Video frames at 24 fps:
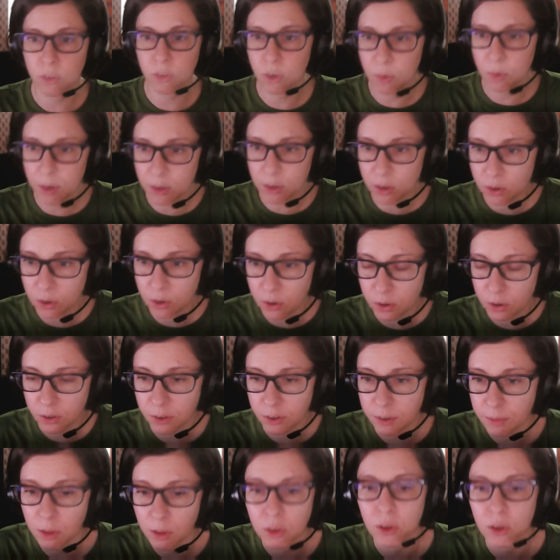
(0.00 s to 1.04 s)
during the
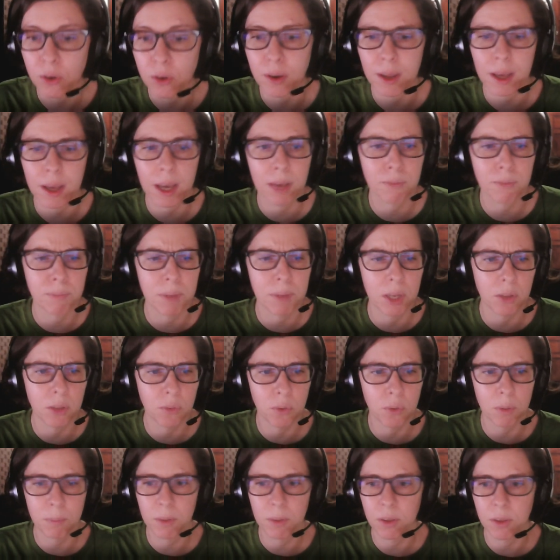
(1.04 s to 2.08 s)
course? Sorry, I've been
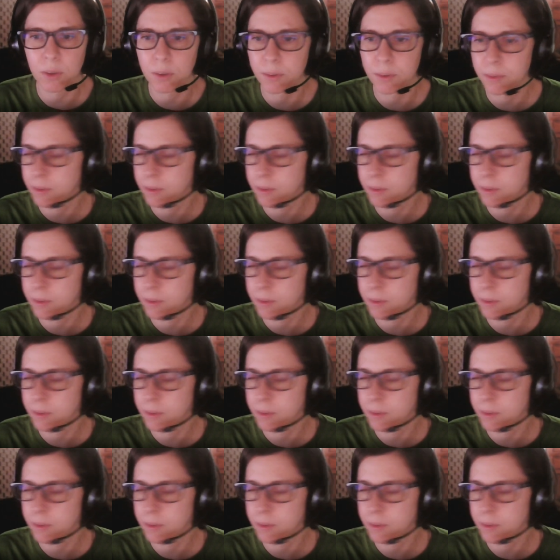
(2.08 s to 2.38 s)
interrupting.